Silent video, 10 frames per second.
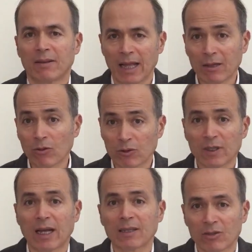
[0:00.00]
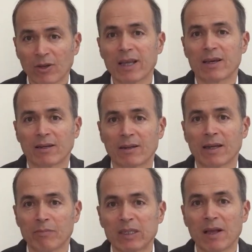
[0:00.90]
Let's look the data together
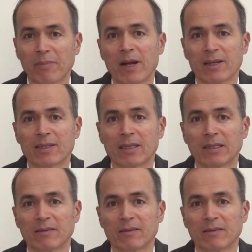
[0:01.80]
and be surprised.